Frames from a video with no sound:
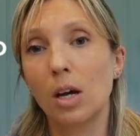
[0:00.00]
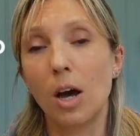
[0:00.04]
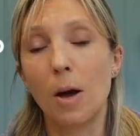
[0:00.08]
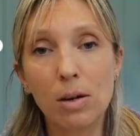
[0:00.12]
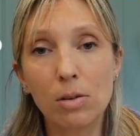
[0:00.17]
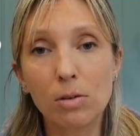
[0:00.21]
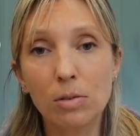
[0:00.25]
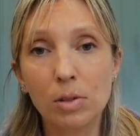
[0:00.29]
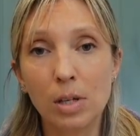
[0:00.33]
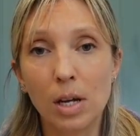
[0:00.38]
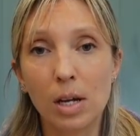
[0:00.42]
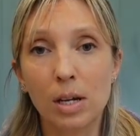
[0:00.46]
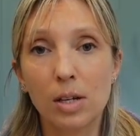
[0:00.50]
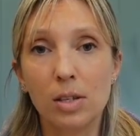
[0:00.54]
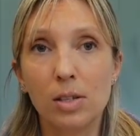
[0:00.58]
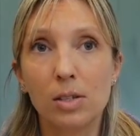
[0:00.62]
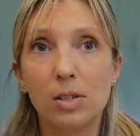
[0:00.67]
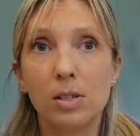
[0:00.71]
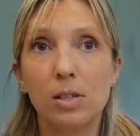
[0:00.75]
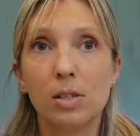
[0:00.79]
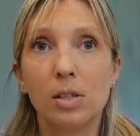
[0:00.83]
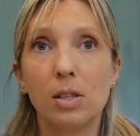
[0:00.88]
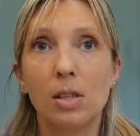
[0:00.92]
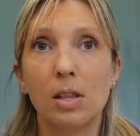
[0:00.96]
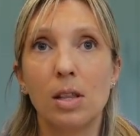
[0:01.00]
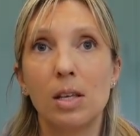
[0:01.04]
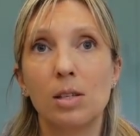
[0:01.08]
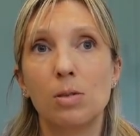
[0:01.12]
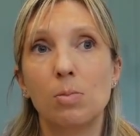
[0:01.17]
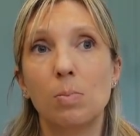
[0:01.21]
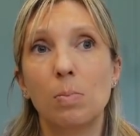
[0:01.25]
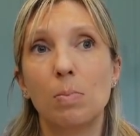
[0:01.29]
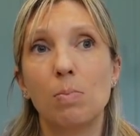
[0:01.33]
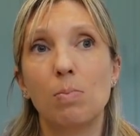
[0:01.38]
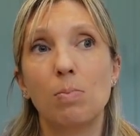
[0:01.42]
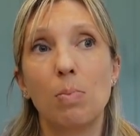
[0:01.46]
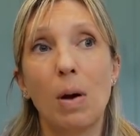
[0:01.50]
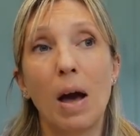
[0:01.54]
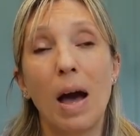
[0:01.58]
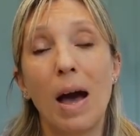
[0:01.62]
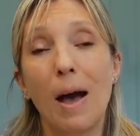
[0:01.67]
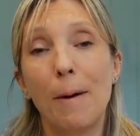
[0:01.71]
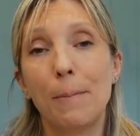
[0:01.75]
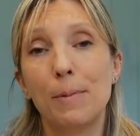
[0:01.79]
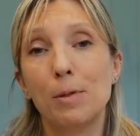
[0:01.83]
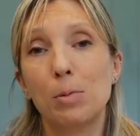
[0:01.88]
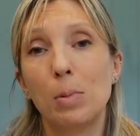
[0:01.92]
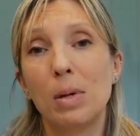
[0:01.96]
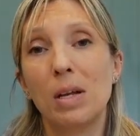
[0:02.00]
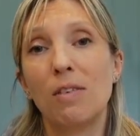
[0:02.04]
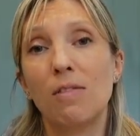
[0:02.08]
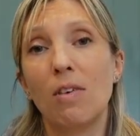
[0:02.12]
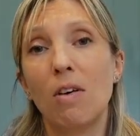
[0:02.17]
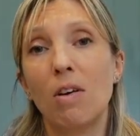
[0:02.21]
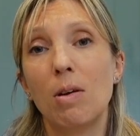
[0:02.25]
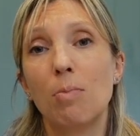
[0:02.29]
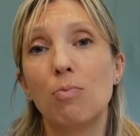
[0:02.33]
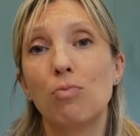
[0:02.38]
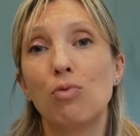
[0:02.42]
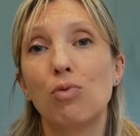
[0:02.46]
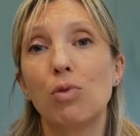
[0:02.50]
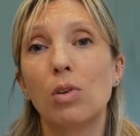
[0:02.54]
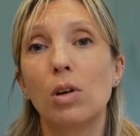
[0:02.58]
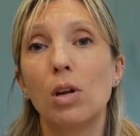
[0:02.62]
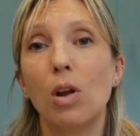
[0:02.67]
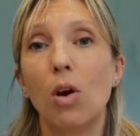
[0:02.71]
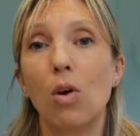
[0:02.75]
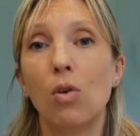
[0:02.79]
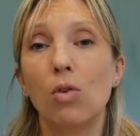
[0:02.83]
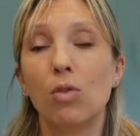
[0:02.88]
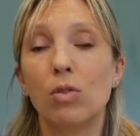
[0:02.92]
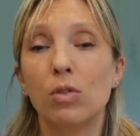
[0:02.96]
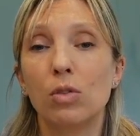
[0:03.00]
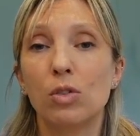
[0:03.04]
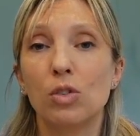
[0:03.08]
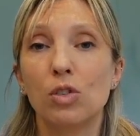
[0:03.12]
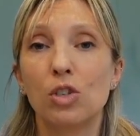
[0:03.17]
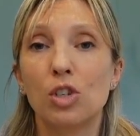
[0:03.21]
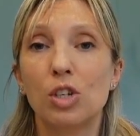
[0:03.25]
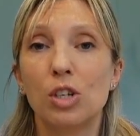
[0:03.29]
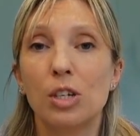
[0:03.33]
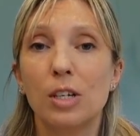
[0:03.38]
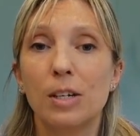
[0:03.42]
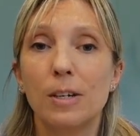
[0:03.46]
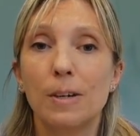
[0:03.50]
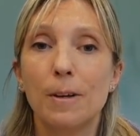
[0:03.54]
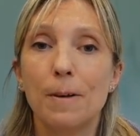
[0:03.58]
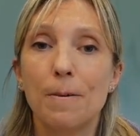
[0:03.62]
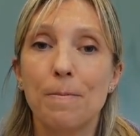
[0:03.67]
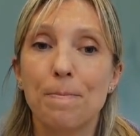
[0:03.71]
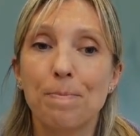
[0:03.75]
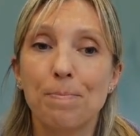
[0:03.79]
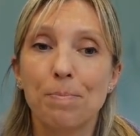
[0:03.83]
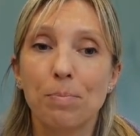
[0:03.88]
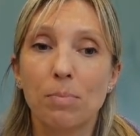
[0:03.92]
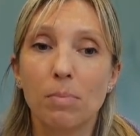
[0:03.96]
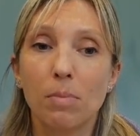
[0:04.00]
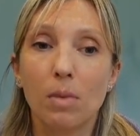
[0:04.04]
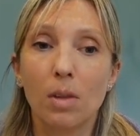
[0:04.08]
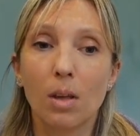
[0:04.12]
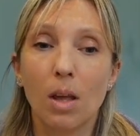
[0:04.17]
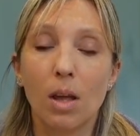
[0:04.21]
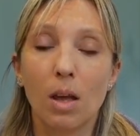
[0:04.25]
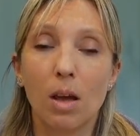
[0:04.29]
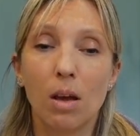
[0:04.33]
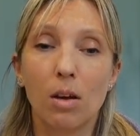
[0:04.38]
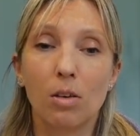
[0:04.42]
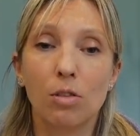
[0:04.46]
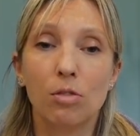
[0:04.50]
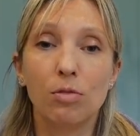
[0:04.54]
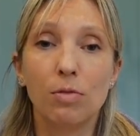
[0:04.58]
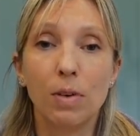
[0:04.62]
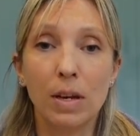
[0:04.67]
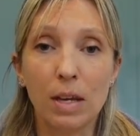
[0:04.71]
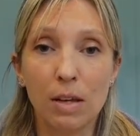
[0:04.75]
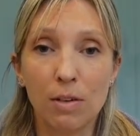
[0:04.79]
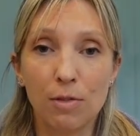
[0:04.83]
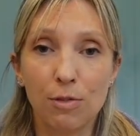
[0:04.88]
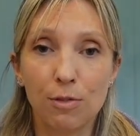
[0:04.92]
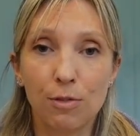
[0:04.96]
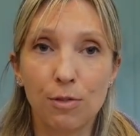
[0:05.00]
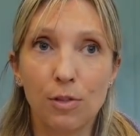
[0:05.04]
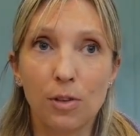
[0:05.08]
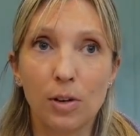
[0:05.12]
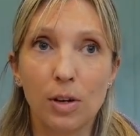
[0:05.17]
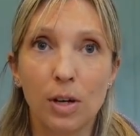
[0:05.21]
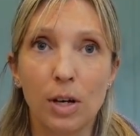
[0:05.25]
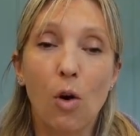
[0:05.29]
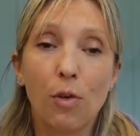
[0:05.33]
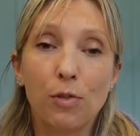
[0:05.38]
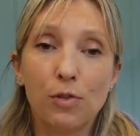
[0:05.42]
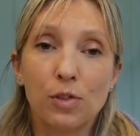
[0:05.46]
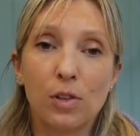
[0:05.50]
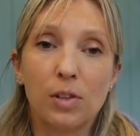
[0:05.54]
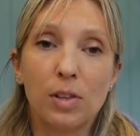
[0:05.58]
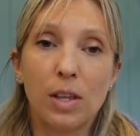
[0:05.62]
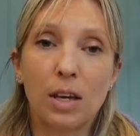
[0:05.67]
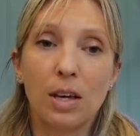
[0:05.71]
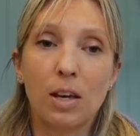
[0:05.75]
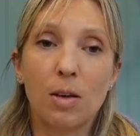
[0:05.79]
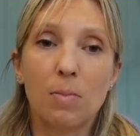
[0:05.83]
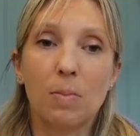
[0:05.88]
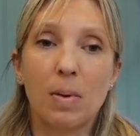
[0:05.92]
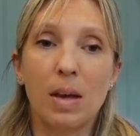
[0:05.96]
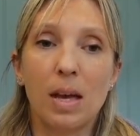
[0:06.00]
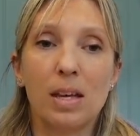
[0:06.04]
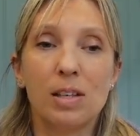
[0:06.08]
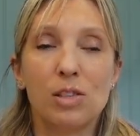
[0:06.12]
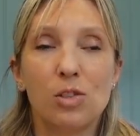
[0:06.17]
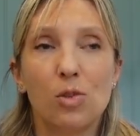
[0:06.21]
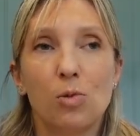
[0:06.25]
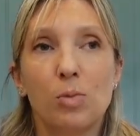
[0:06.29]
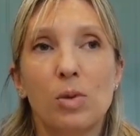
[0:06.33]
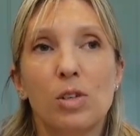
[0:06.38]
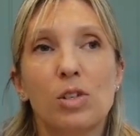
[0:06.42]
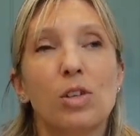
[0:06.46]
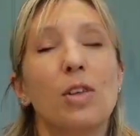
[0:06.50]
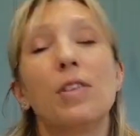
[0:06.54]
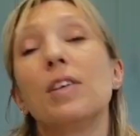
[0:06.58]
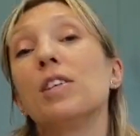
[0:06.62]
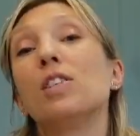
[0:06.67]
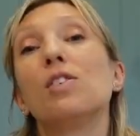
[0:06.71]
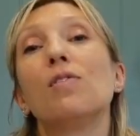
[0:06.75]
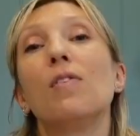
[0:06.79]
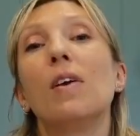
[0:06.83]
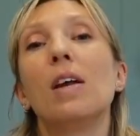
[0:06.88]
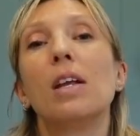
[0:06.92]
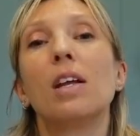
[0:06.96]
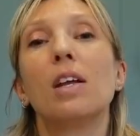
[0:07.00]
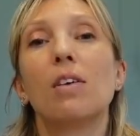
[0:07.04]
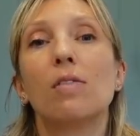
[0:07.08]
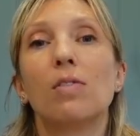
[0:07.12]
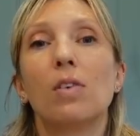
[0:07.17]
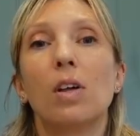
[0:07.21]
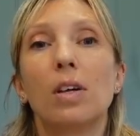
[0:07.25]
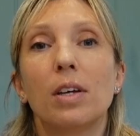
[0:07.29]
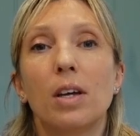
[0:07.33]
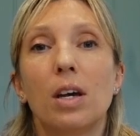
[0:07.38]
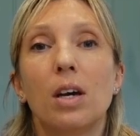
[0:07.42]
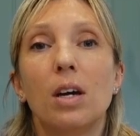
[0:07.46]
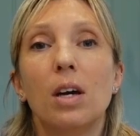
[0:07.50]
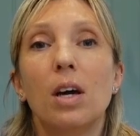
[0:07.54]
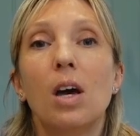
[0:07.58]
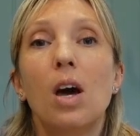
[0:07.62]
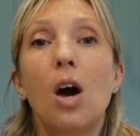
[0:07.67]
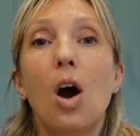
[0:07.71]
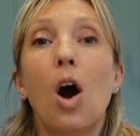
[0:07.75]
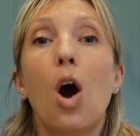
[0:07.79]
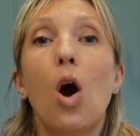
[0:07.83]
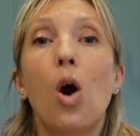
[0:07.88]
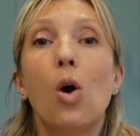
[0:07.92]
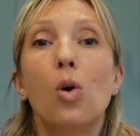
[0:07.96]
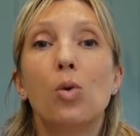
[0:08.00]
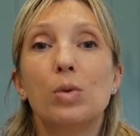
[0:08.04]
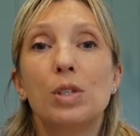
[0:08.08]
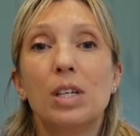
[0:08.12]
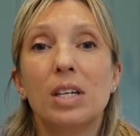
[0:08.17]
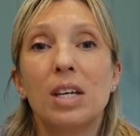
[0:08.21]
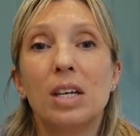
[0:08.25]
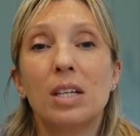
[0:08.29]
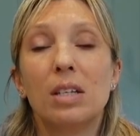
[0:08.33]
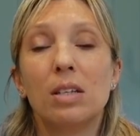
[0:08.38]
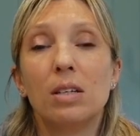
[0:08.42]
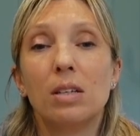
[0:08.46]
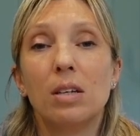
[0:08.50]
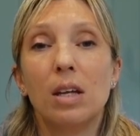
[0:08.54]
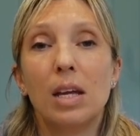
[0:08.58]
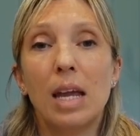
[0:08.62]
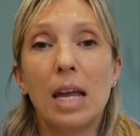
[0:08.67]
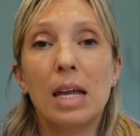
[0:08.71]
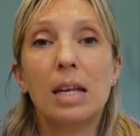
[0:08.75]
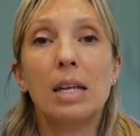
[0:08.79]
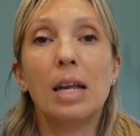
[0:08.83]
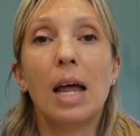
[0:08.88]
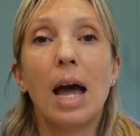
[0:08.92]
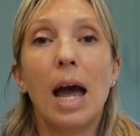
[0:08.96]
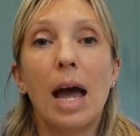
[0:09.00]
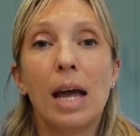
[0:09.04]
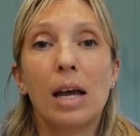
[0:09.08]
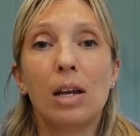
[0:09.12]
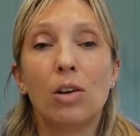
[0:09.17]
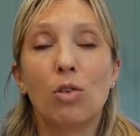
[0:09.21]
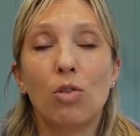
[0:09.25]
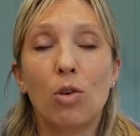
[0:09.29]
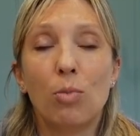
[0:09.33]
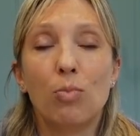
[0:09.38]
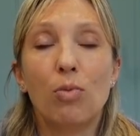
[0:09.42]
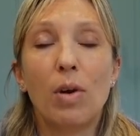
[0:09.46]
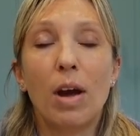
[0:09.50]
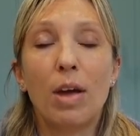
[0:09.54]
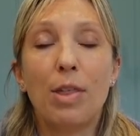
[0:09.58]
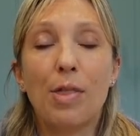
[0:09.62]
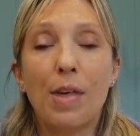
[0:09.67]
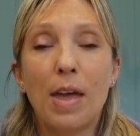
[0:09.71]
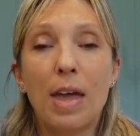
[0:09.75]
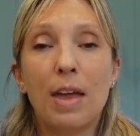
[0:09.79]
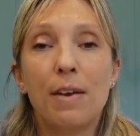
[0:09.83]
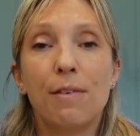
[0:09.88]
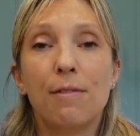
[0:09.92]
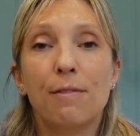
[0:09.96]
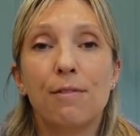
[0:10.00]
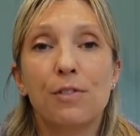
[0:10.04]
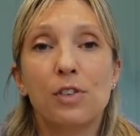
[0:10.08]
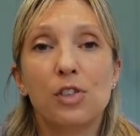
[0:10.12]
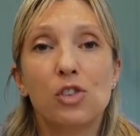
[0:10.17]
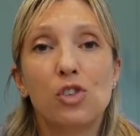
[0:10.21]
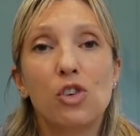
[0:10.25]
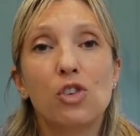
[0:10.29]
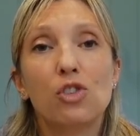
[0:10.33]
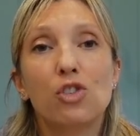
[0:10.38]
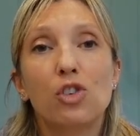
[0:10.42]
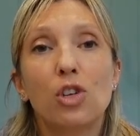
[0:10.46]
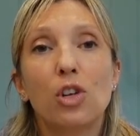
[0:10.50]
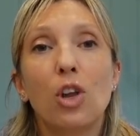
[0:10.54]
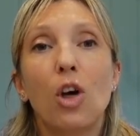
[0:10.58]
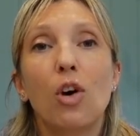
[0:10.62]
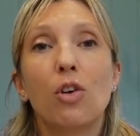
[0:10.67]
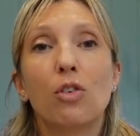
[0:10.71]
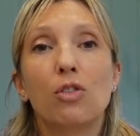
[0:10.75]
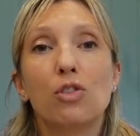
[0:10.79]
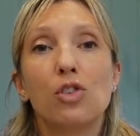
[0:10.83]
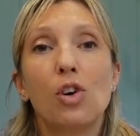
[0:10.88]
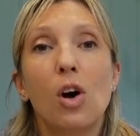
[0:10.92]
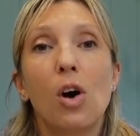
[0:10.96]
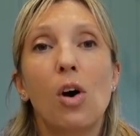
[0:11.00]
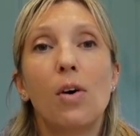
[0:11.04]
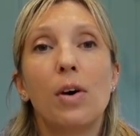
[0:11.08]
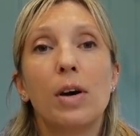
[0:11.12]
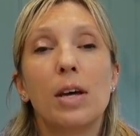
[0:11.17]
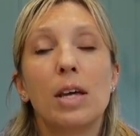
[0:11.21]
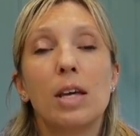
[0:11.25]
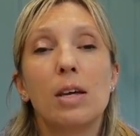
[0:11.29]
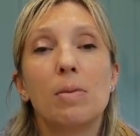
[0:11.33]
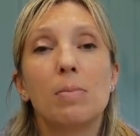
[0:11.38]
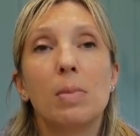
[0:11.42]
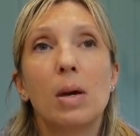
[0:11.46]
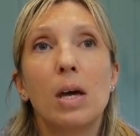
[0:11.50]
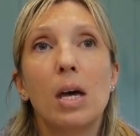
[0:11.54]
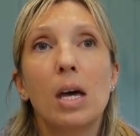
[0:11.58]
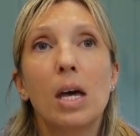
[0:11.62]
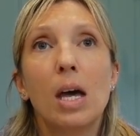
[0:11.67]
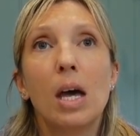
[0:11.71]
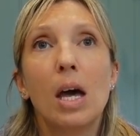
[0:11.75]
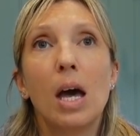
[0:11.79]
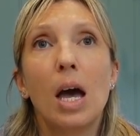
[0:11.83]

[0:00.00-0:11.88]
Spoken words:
illness, there's perhaps been a very prolonged grief. Often it's almost like this feeling of like a holding inhale or a breath in for such a long time.